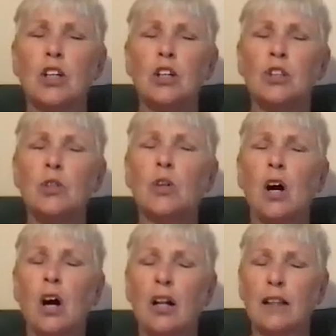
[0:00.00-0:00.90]
You
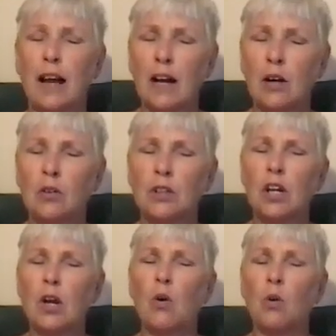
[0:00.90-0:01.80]
call out
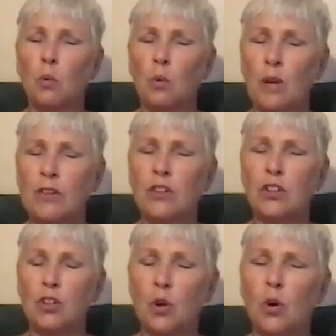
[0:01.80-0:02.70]
with
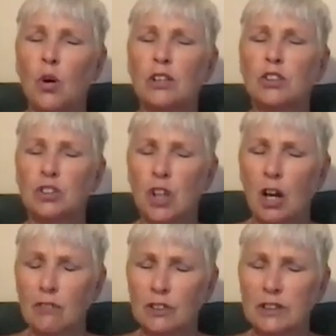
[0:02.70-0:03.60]
your
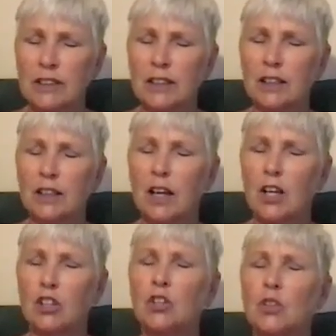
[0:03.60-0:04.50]
sovereignty.
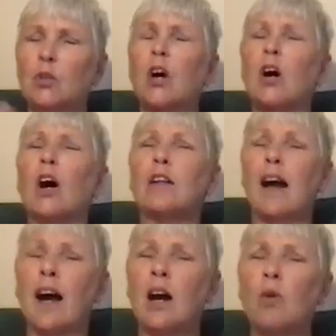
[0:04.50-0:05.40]
You call
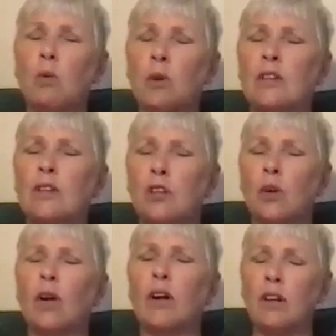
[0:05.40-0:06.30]
out with
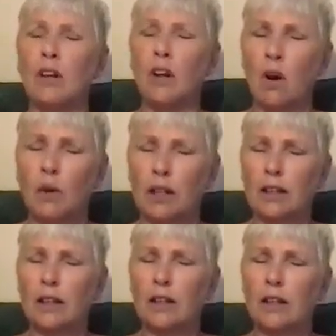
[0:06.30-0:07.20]
your knowing.
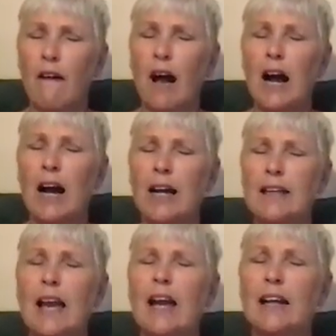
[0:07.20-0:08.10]
I
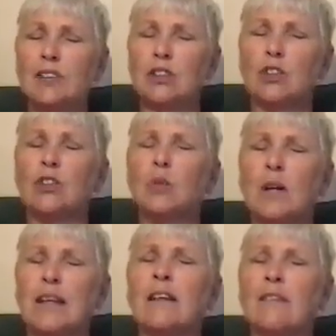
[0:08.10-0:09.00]
ask you
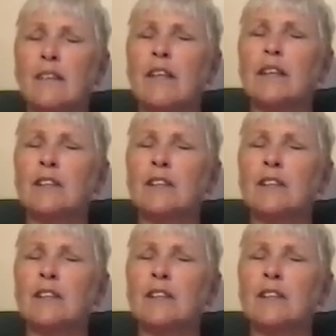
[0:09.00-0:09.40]
in this